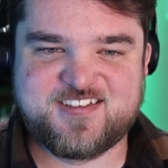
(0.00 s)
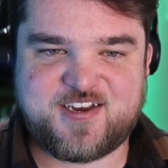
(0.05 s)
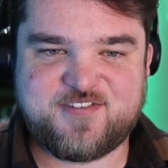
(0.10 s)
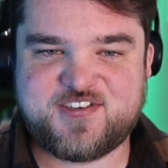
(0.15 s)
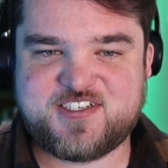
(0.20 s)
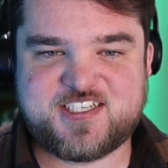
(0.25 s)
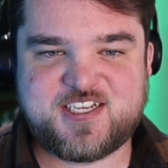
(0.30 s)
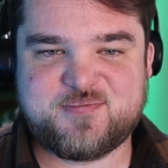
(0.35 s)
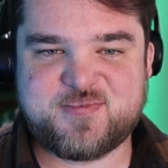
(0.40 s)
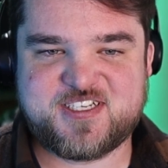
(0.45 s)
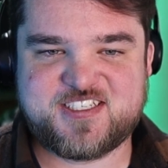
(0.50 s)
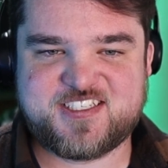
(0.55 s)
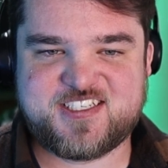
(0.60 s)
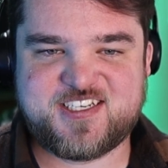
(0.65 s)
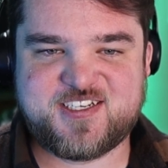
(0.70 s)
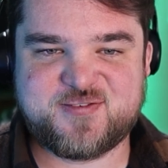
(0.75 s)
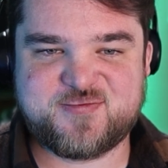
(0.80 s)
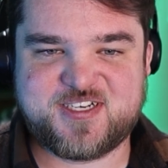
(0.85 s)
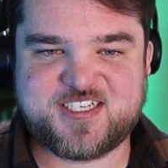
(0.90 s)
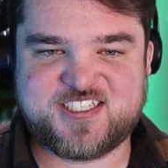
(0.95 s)
Every time I
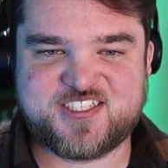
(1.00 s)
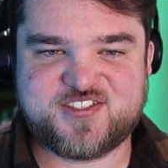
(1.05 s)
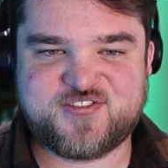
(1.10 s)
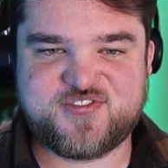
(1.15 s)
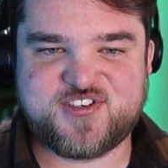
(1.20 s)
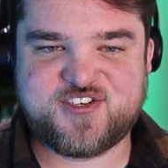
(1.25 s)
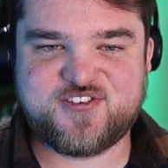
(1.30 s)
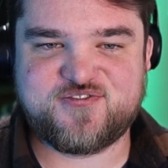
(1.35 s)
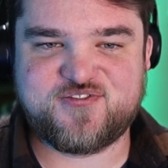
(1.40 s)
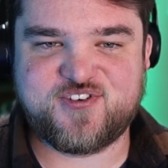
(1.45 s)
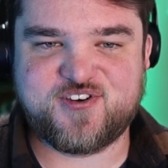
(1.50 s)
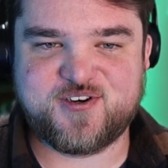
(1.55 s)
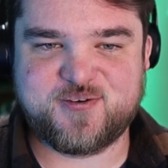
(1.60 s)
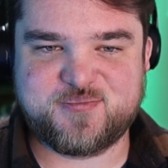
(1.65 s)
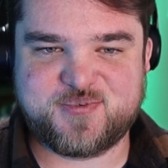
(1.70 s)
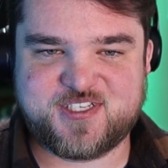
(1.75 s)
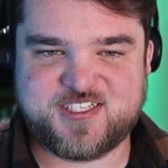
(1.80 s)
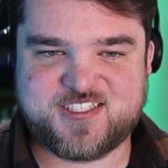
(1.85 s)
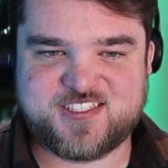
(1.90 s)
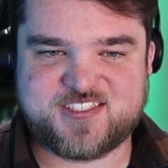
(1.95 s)
see him, I just feel for him,
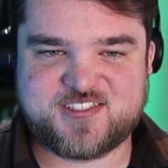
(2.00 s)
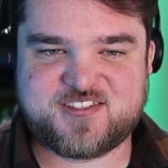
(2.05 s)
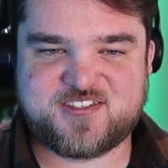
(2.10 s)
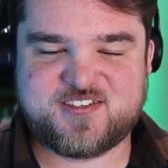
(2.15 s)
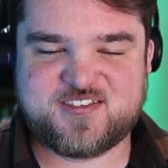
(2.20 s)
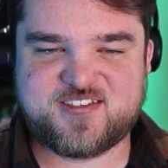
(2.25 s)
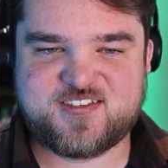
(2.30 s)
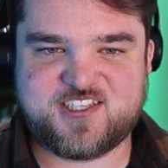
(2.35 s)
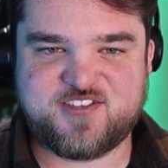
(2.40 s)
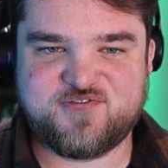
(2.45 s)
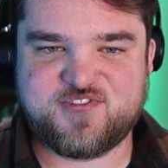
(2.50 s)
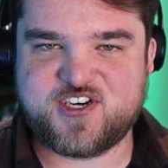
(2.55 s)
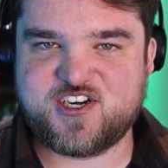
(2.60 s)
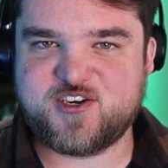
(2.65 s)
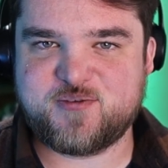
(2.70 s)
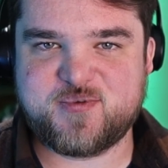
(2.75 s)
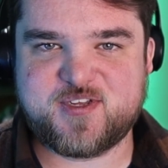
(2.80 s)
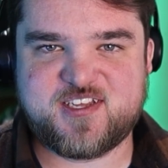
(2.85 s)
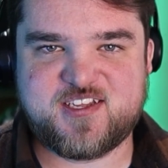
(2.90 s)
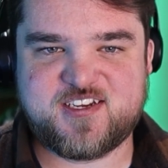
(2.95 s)
because at the
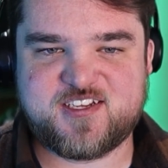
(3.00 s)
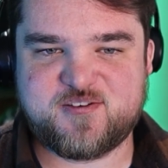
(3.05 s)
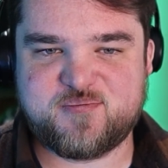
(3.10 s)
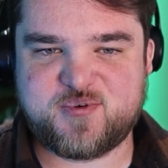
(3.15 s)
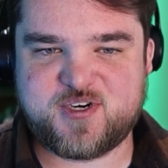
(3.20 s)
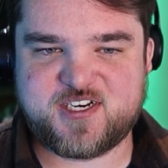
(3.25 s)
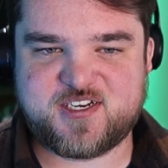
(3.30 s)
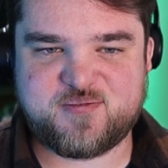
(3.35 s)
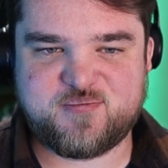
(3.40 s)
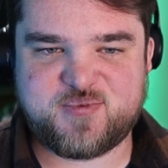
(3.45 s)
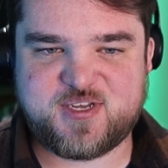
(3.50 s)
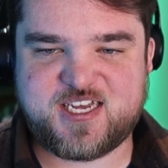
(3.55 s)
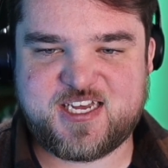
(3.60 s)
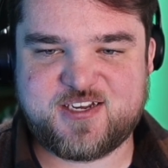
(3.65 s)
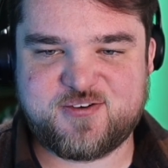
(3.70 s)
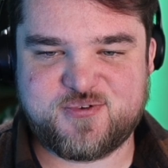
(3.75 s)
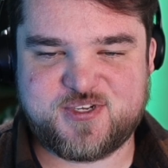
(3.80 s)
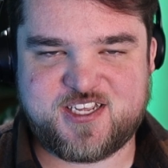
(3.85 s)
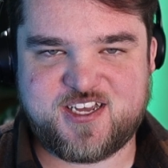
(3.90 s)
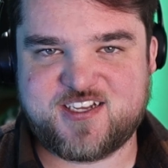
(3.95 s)
very beginning of Breaking
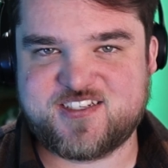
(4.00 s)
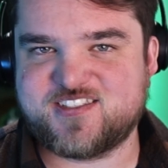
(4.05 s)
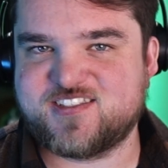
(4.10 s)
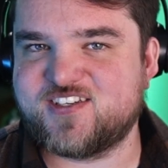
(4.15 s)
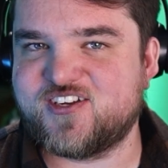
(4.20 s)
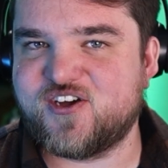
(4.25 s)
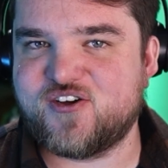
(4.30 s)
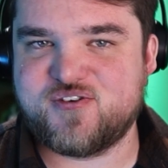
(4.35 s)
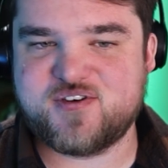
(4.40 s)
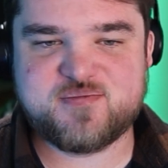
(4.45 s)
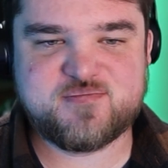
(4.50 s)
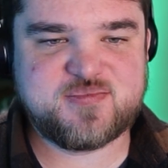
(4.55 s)
Bad, we got to know